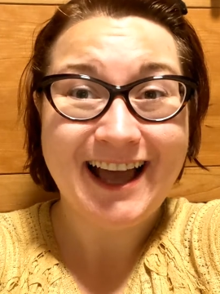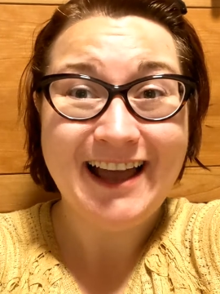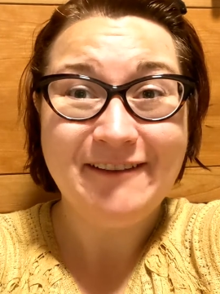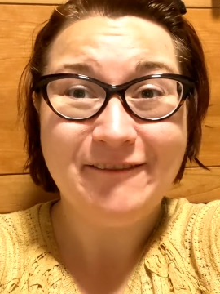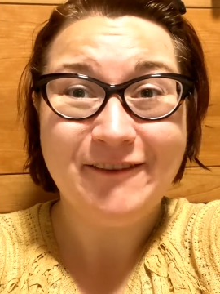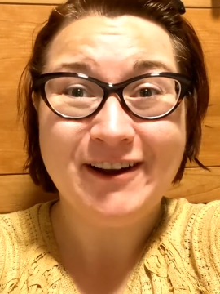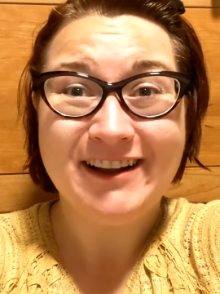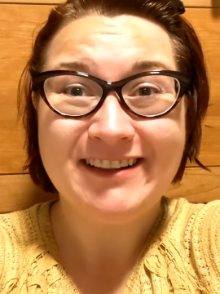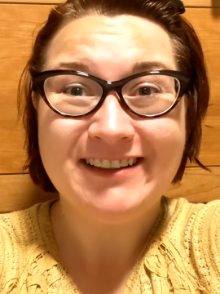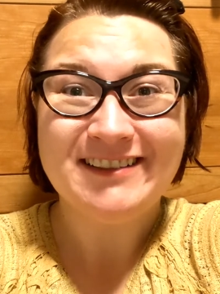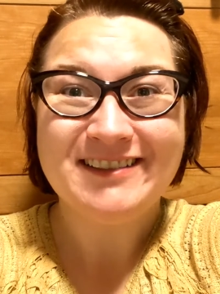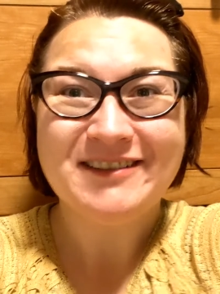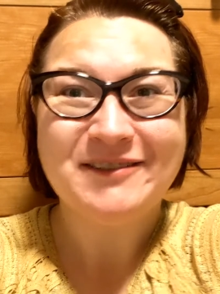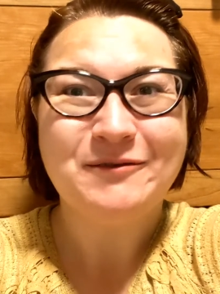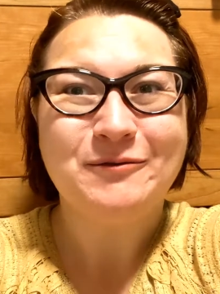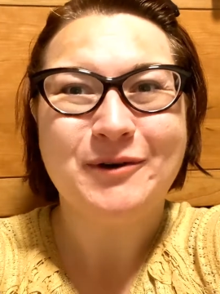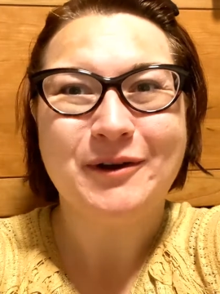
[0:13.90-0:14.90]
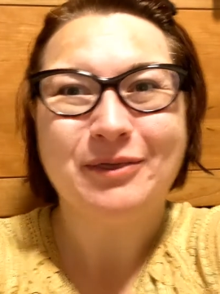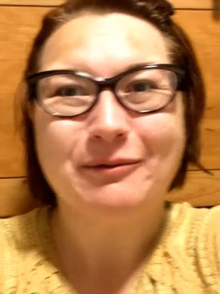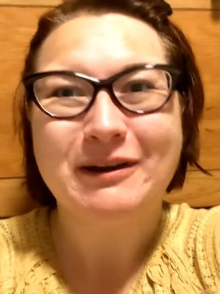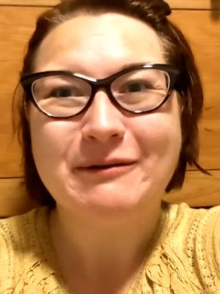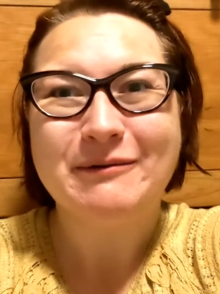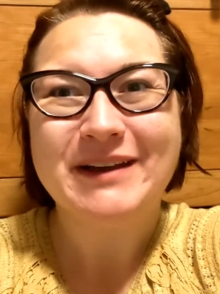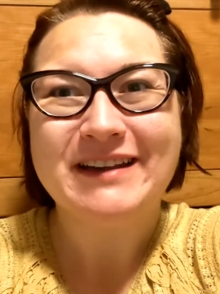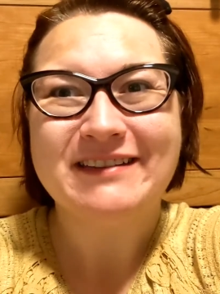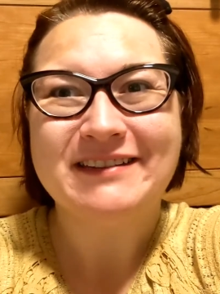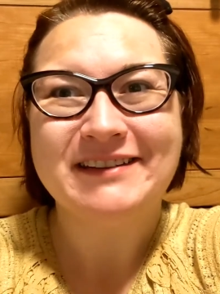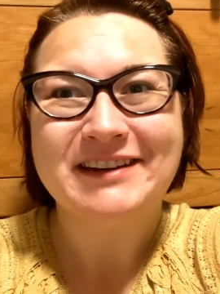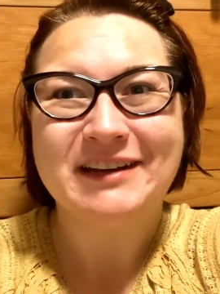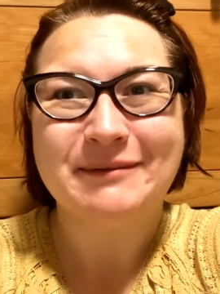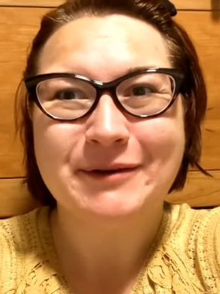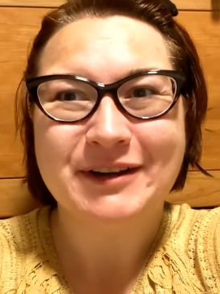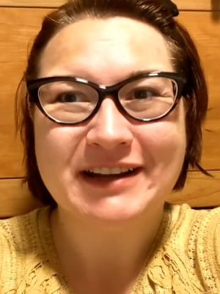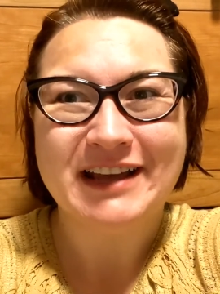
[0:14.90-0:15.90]
Hi friends, we're 3 weeks into
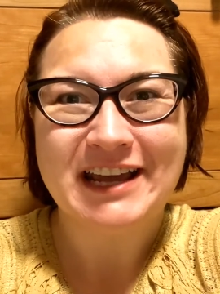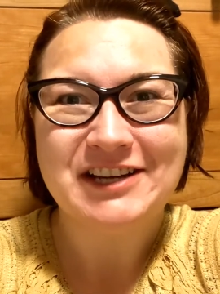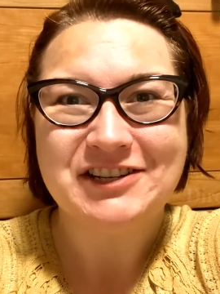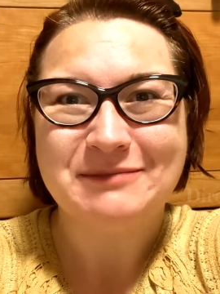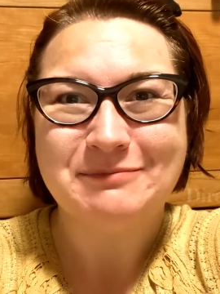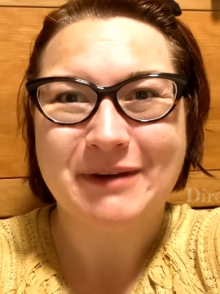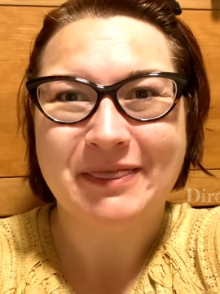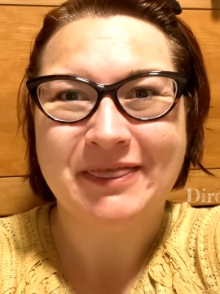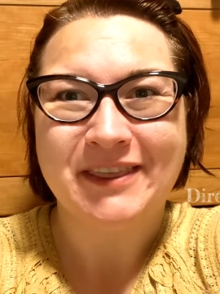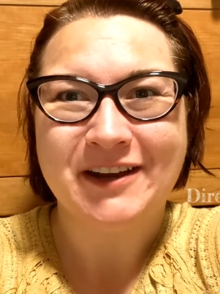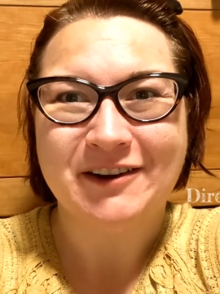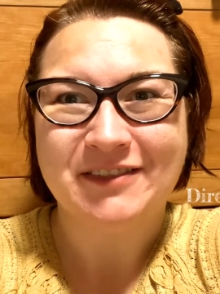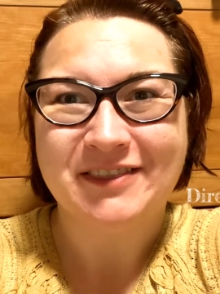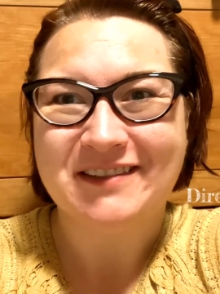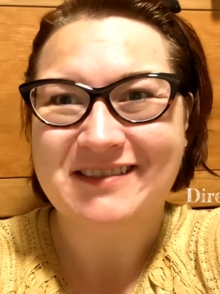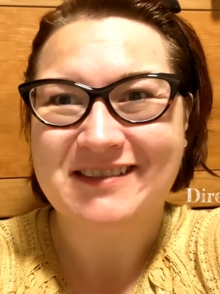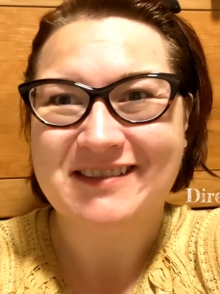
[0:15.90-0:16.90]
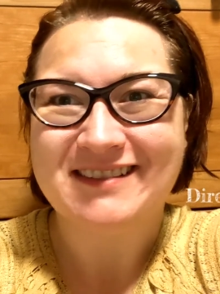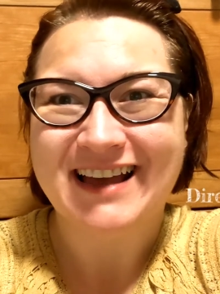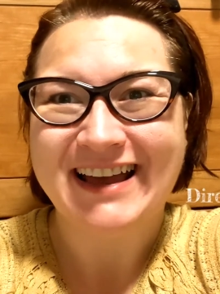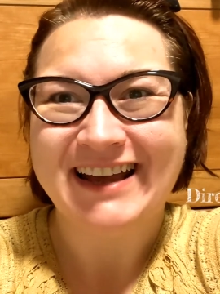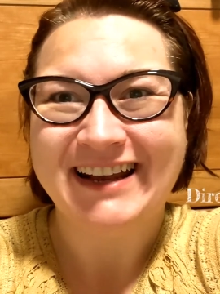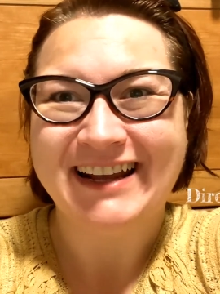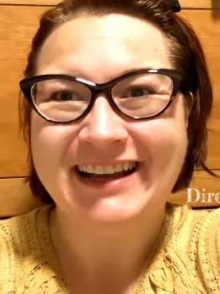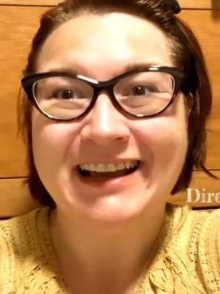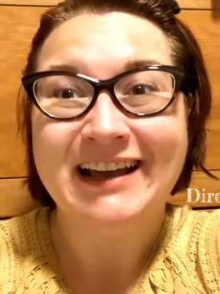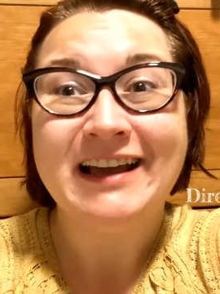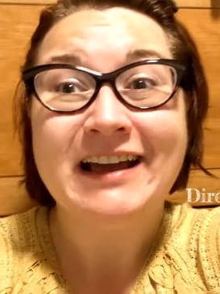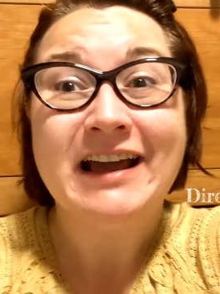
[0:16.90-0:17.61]
Communication Month here at the Society,